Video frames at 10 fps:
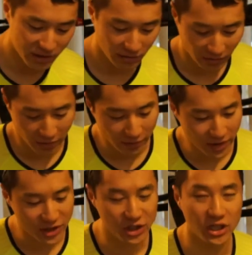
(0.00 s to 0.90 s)
to, so
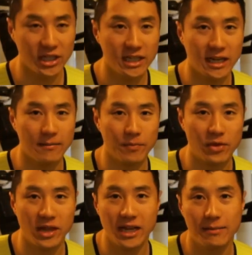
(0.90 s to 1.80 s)
eventually I'm
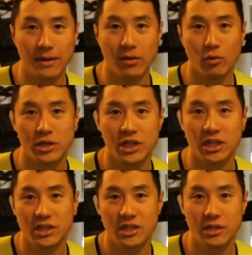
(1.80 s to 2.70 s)
thinking about
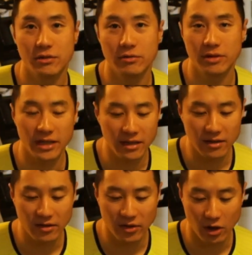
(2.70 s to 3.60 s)
switching to
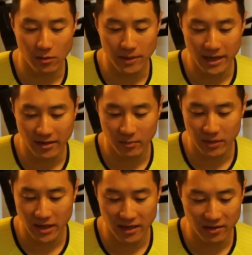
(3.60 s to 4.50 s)
these Carbon X
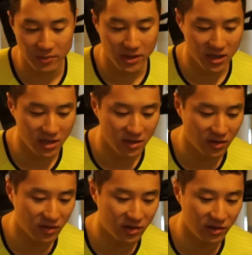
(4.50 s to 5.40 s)

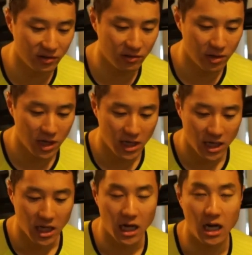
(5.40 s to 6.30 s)
SPEs to
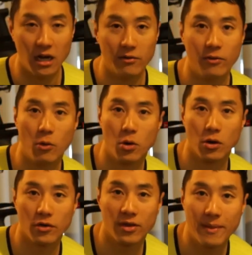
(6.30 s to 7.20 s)

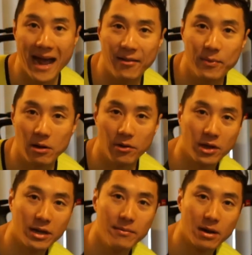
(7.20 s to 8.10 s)
for some half
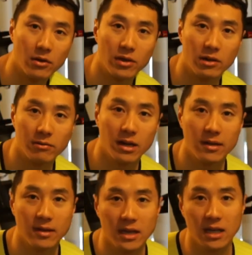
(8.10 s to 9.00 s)
marathon and marathon
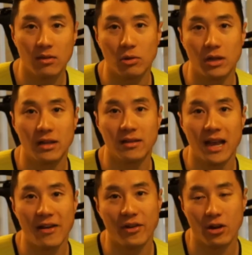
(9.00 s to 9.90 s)
racing, as well as
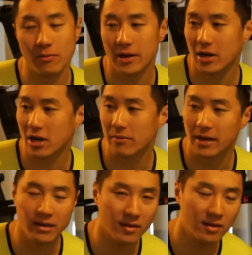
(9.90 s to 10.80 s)
half
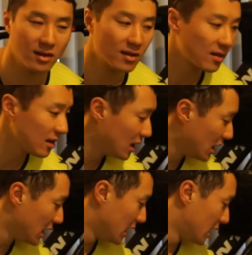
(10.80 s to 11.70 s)
Ironman distance.
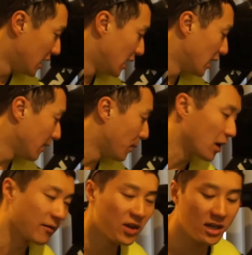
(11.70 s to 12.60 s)

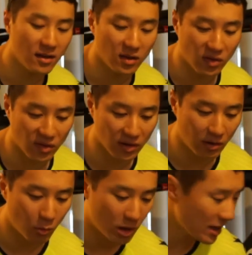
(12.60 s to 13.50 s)
Part of it is,
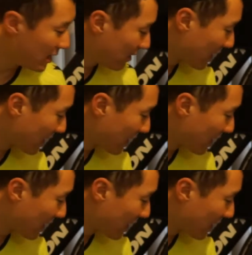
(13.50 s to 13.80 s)
one is